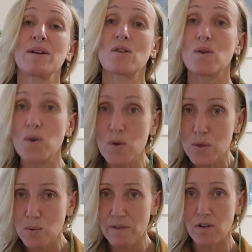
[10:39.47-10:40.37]

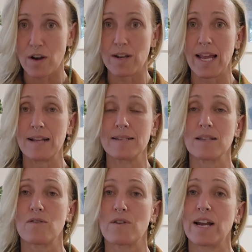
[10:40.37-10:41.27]
because we've gone against
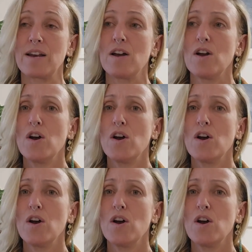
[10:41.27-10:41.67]
the grain.